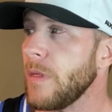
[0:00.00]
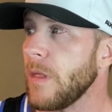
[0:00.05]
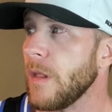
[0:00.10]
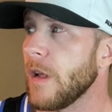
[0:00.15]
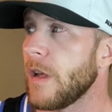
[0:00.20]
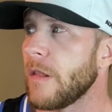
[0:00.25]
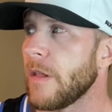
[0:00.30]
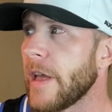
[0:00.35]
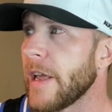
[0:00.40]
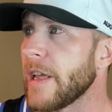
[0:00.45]

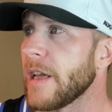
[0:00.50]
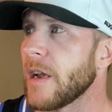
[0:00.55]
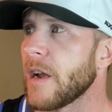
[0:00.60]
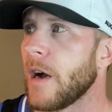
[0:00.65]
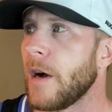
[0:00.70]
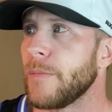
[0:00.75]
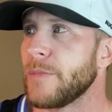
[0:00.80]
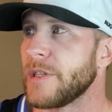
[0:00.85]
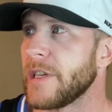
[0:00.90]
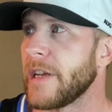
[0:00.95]
and like it
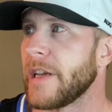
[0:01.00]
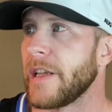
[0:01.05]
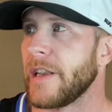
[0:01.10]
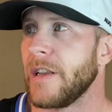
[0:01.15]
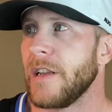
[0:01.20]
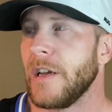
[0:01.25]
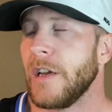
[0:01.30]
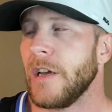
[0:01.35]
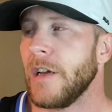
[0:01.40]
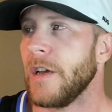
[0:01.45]
comes
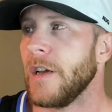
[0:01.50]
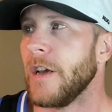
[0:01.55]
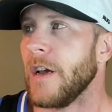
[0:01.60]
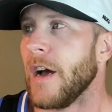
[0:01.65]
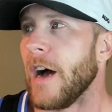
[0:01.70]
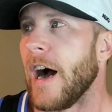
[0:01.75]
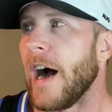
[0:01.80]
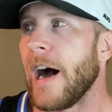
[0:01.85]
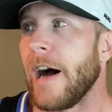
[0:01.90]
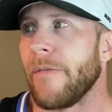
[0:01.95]
in.
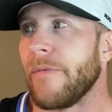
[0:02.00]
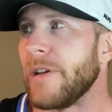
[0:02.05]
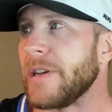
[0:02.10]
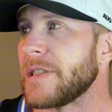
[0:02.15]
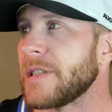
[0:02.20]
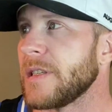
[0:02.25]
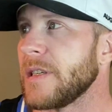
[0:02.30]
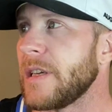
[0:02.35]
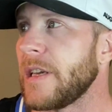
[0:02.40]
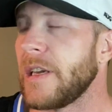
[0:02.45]

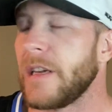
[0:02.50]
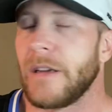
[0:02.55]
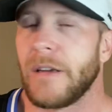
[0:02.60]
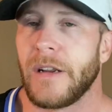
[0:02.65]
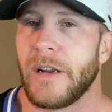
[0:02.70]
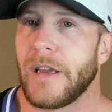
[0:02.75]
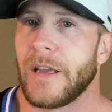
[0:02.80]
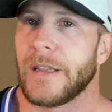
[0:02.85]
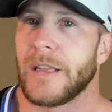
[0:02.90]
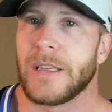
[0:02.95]
Obviously
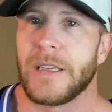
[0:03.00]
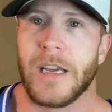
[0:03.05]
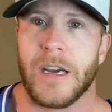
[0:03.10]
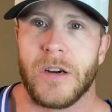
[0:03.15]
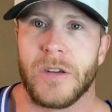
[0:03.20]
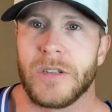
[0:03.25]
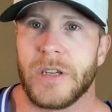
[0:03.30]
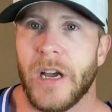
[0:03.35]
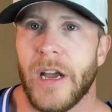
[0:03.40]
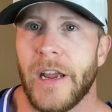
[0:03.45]
gonna get the
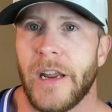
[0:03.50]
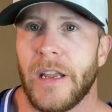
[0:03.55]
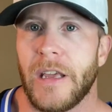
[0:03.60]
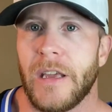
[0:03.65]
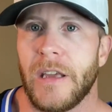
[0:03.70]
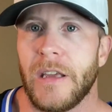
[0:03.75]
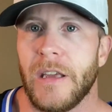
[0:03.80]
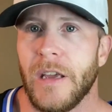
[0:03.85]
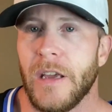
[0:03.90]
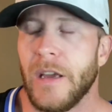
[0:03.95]
tail
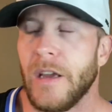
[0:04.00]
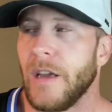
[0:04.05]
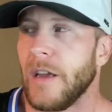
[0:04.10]
tidy,